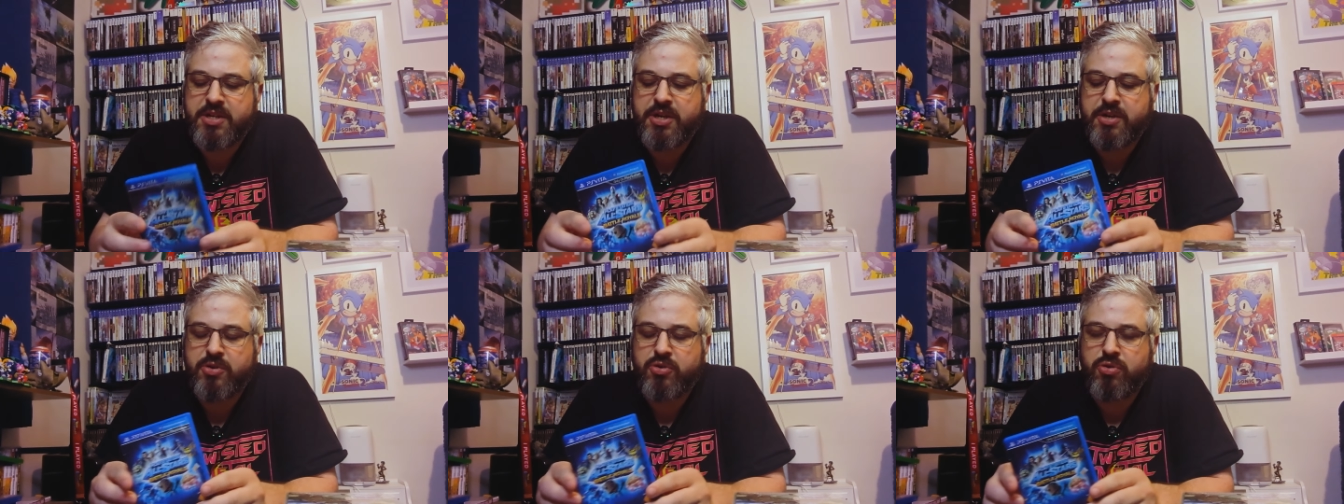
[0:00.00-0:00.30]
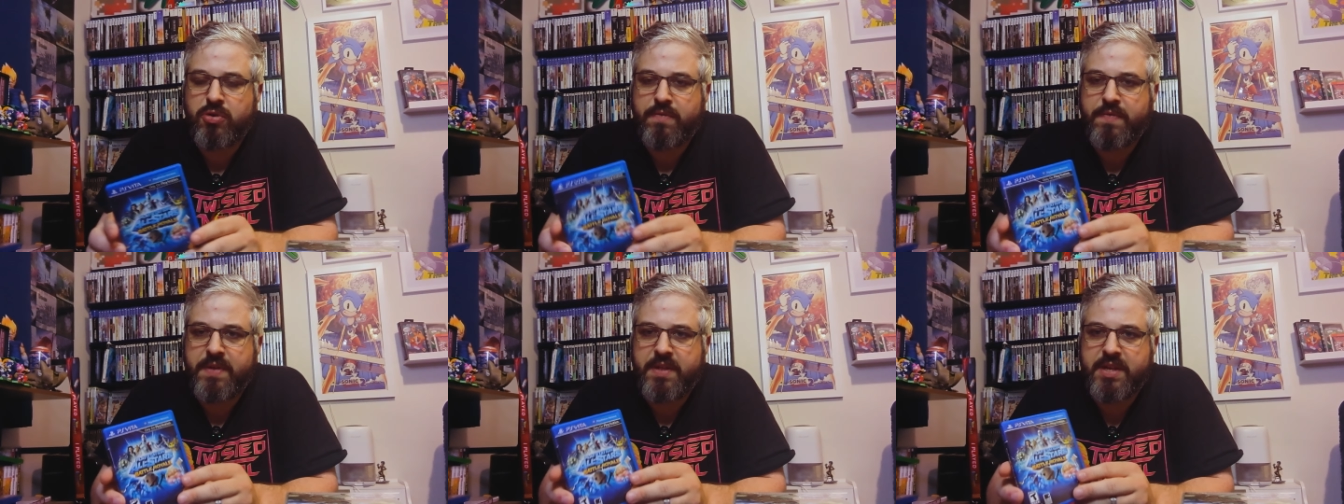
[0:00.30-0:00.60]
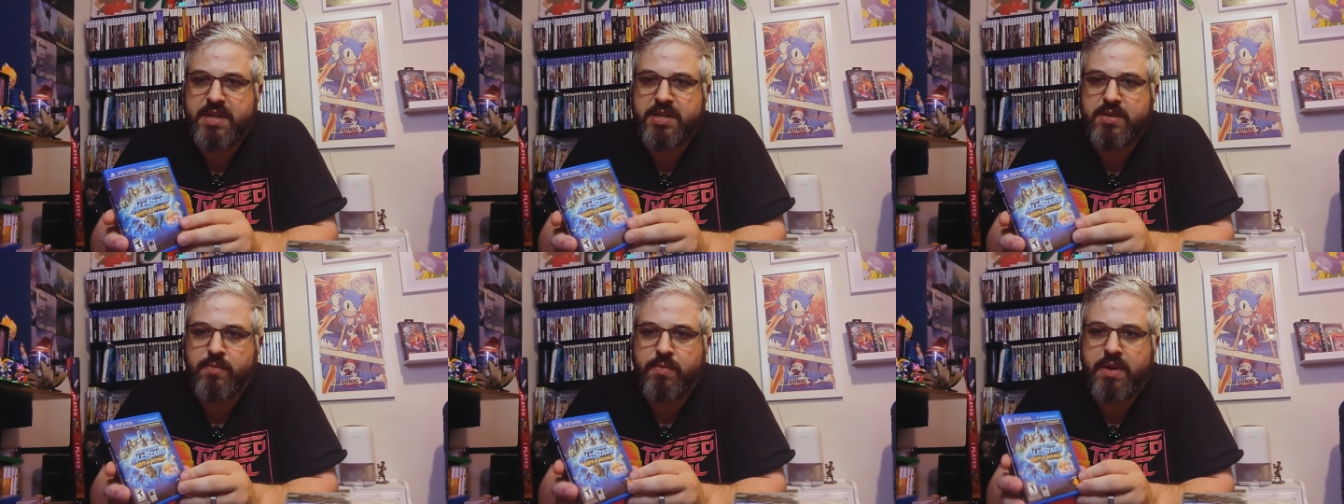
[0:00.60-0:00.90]
shared trophy
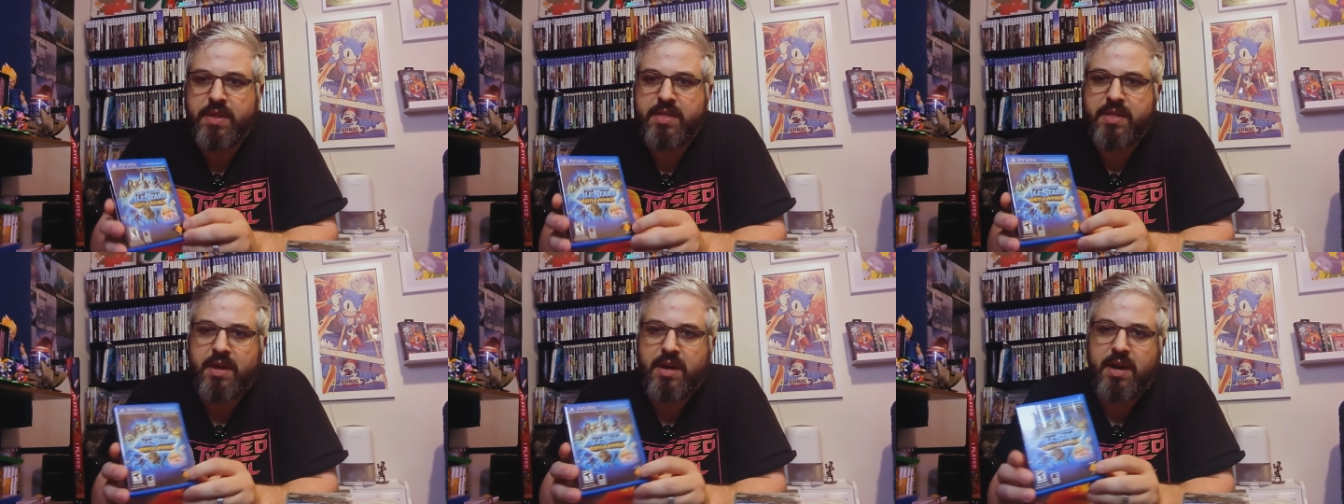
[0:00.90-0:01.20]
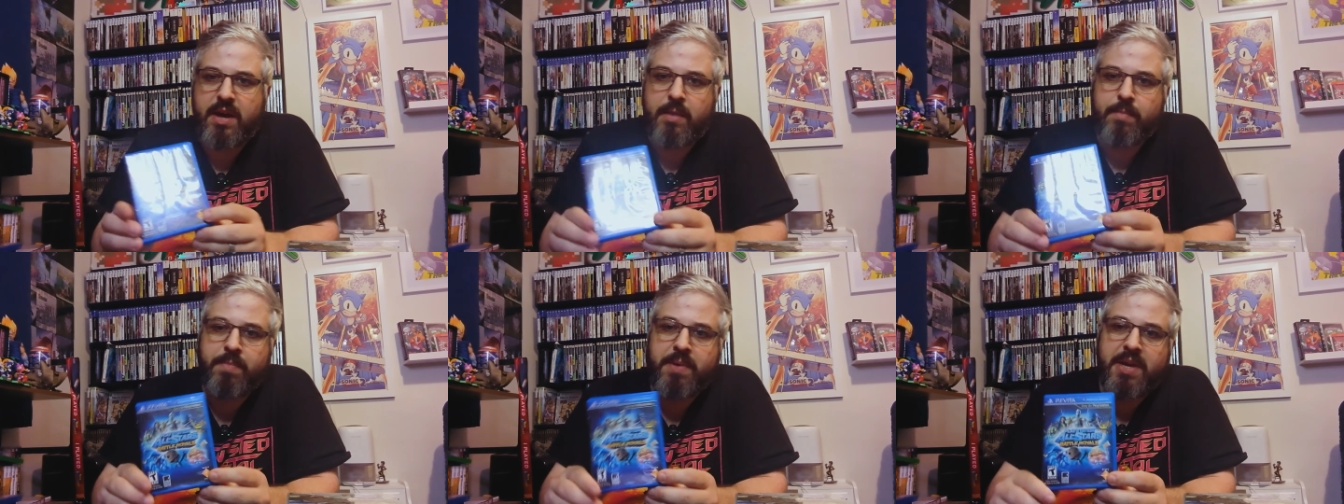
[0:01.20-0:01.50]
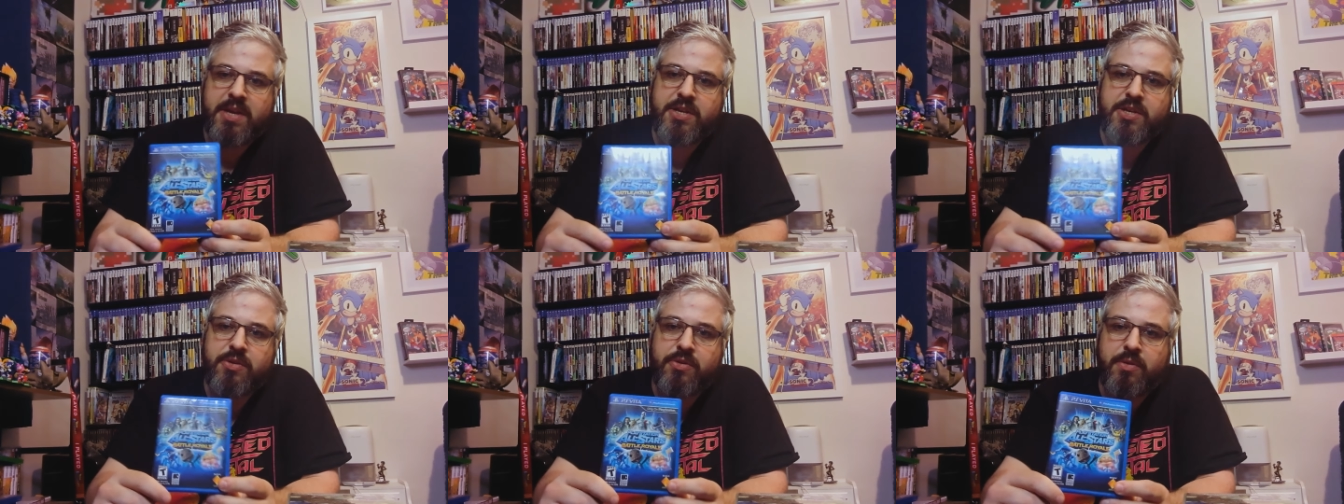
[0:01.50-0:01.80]
list with uh,
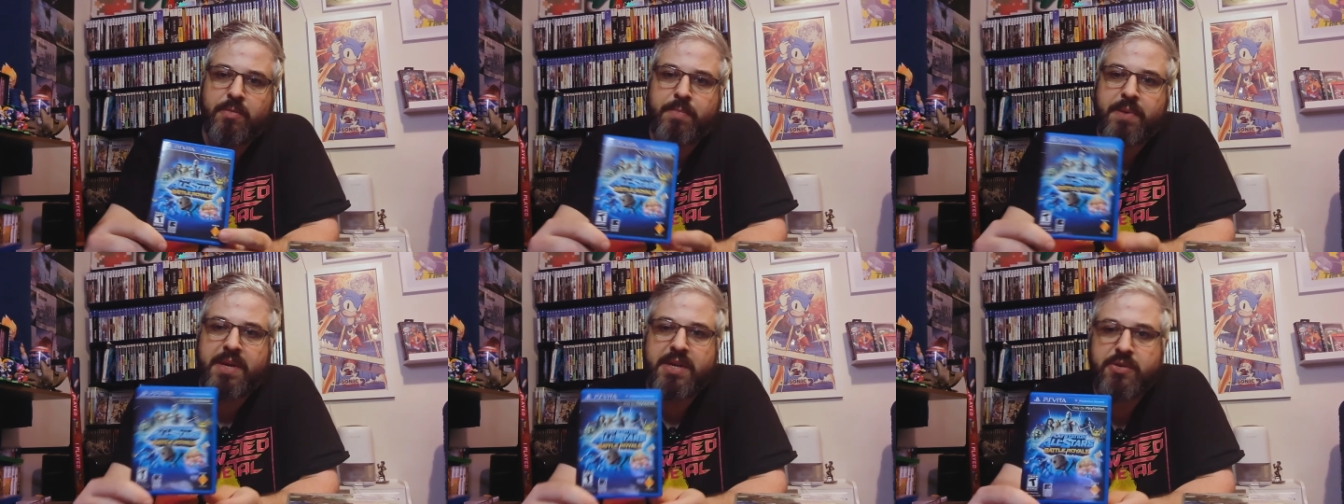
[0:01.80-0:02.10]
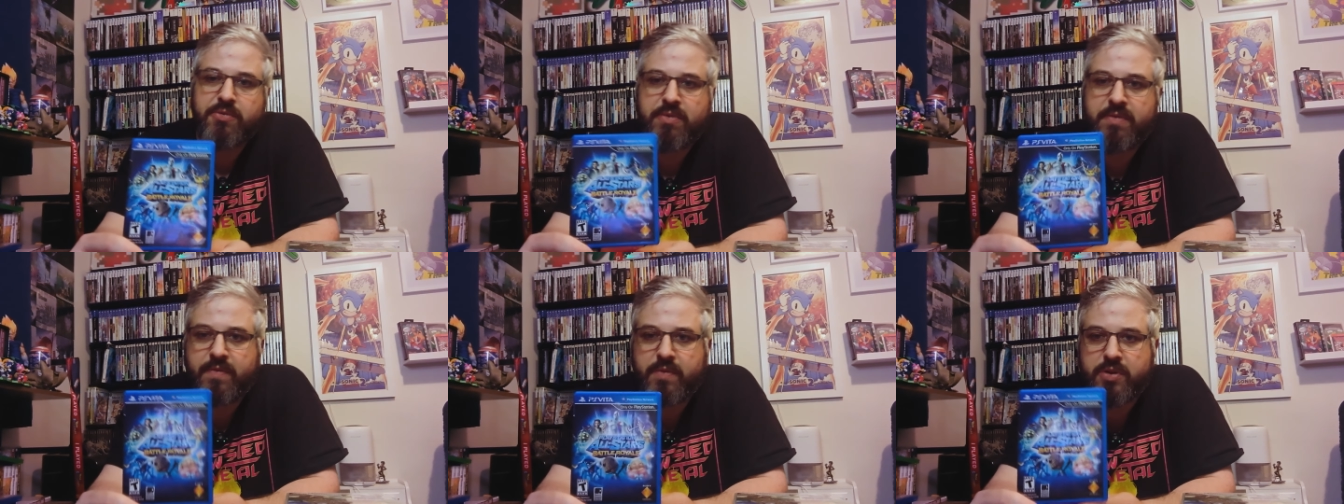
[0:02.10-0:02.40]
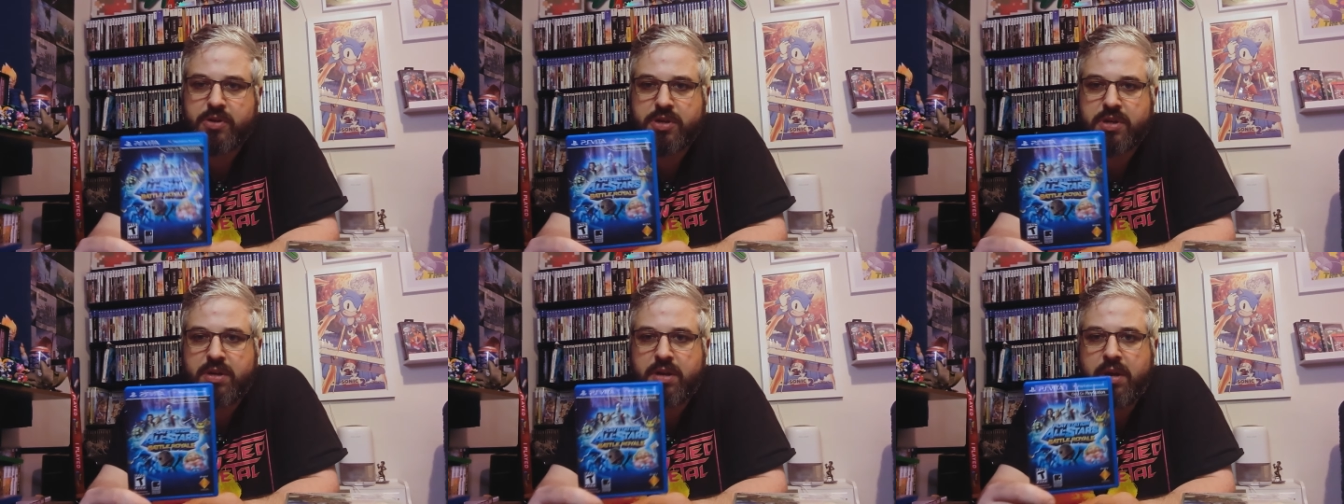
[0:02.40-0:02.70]
PS the PS3
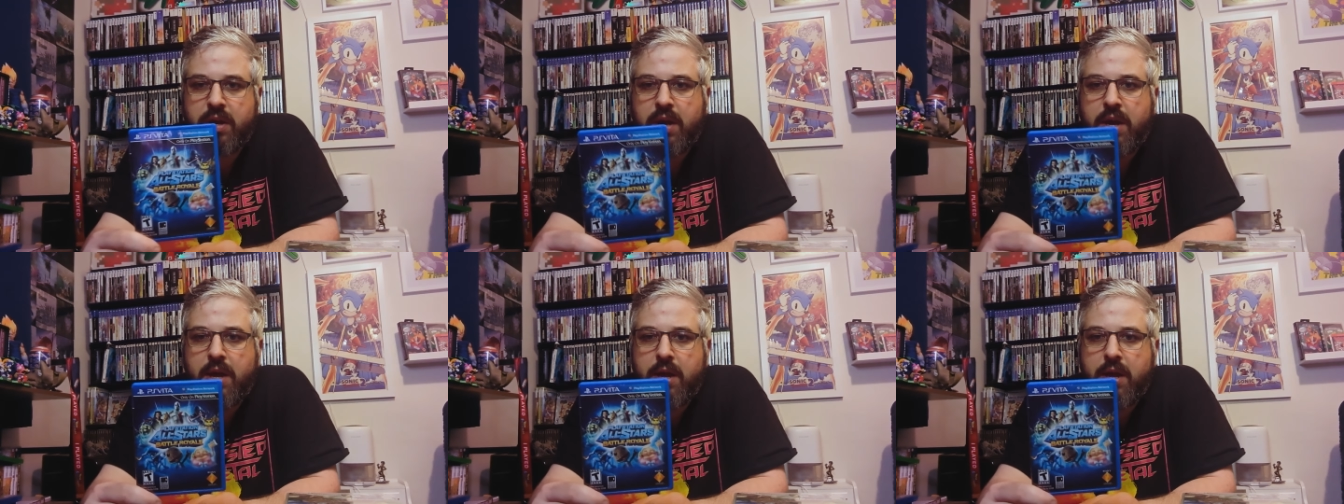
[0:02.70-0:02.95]
version,